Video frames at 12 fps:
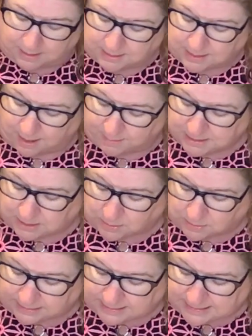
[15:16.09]
Thomas
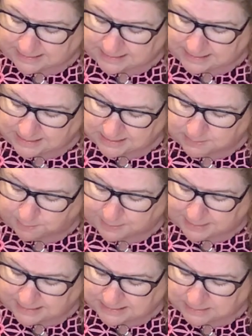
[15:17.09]
Hughley is in his
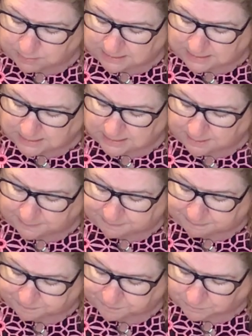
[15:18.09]
basement
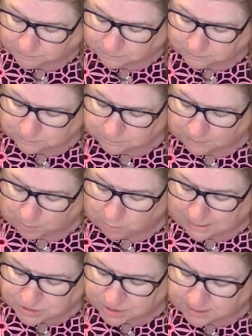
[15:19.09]

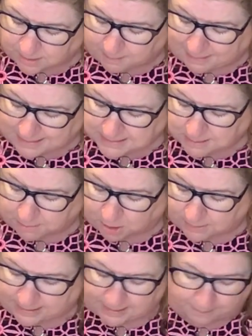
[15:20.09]
watching a basketball
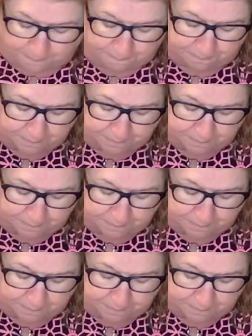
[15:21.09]
game.